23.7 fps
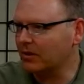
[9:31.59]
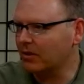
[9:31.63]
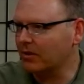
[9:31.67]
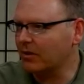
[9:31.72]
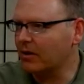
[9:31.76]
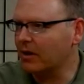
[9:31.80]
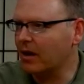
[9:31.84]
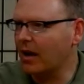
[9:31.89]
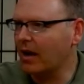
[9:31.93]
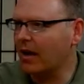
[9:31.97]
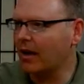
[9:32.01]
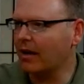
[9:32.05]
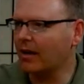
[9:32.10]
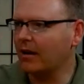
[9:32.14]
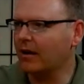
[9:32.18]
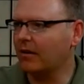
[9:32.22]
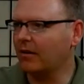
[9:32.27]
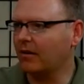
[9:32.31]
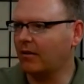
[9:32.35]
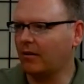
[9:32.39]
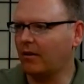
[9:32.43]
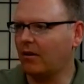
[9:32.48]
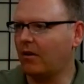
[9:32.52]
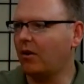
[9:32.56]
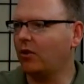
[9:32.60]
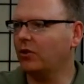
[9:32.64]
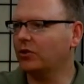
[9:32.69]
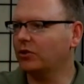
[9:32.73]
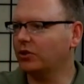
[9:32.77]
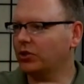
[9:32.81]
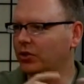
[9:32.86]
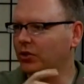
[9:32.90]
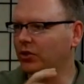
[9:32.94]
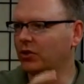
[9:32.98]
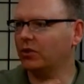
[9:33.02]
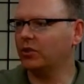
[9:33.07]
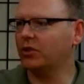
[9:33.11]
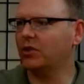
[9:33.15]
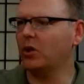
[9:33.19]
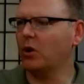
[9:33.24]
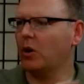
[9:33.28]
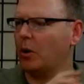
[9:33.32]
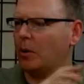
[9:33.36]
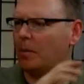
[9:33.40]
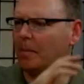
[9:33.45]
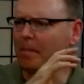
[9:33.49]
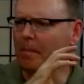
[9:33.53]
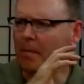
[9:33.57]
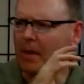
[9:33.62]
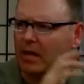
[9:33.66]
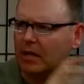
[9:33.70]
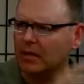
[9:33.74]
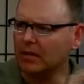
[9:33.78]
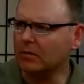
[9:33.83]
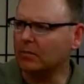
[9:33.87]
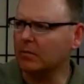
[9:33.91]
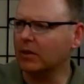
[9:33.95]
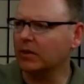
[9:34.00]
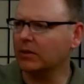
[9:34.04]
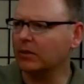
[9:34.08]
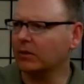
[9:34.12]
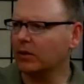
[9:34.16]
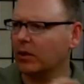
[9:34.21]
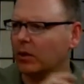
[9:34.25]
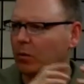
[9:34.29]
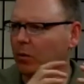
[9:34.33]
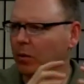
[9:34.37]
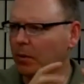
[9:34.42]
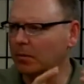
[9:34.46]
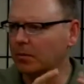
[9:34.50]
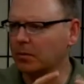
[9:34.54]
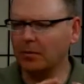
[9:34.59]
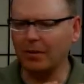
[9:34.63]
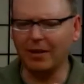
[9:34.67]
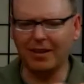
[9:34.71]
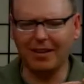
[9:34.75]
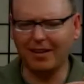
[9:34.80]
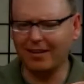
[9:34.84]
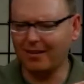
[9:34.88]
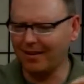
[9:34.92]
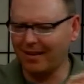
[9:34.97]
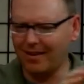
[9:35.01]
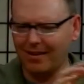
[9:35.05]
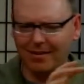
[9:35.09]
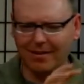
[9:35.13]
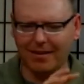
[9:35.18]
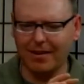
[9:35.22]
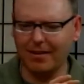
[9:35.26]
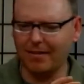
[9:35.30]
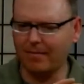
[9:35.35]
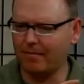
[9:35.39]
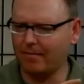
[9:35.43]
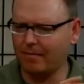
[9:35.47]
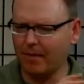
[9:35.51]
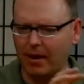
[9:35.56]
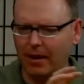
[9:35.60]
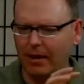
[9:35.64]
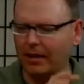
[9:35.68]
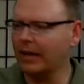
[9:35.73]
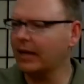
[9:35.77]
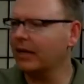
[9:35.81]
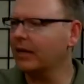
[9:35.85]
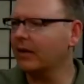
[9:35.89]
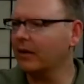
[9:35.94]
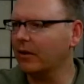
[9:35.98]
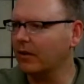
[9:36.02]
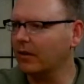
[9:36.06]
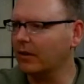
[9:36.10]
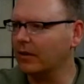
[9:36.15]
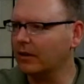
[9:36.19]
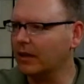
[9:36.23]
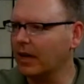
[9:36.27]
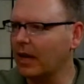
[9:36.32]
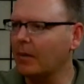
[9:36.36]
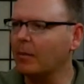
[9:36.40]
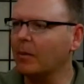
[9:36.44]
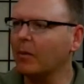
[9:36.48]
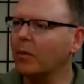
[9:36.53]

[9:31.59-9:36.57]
our non-all church, our men's ministry, our women's ministry, they get highlighted all the time.